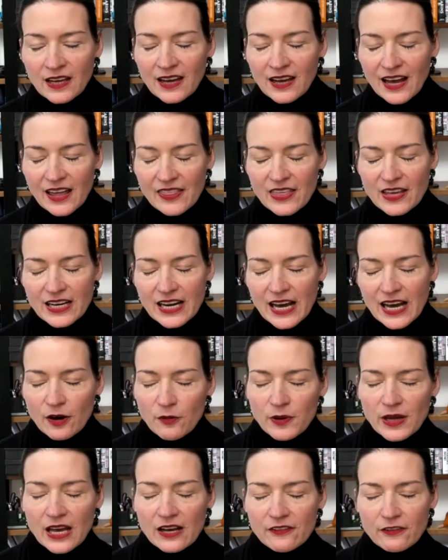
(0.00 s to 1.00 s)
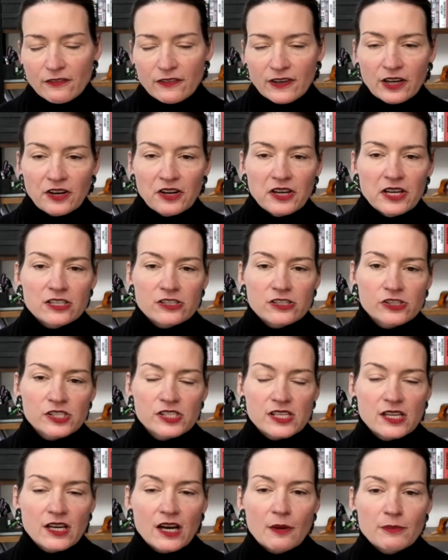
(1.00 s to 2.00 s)
I think now we have a very
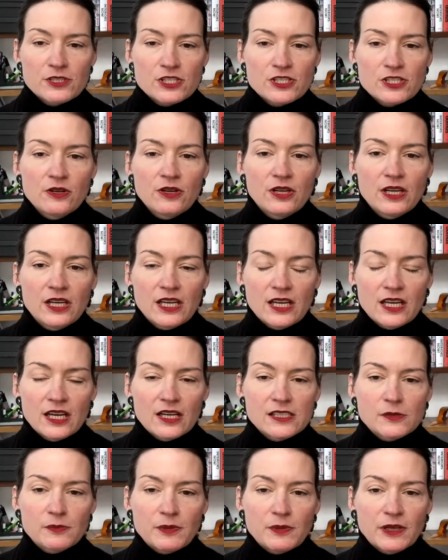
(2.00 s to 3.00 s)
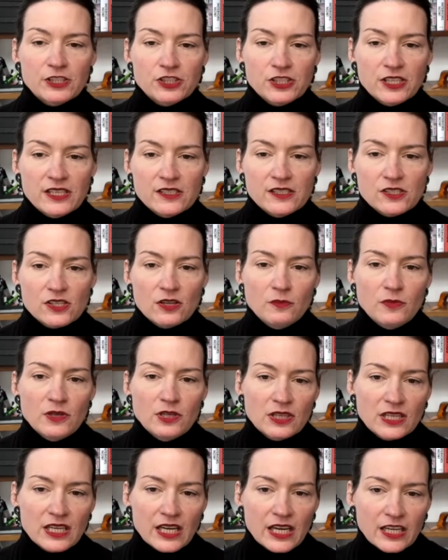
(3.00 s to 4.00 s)
interesting opportunity, especially as
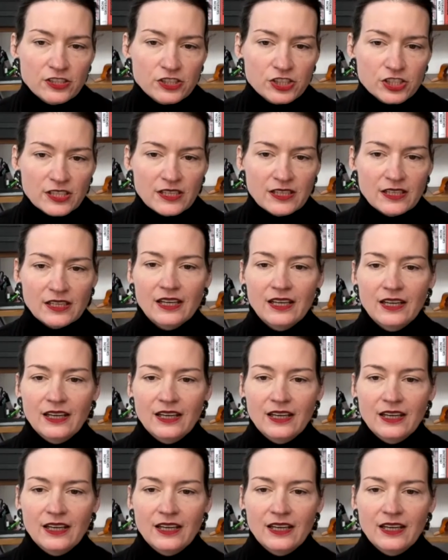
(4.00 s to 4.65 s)
communication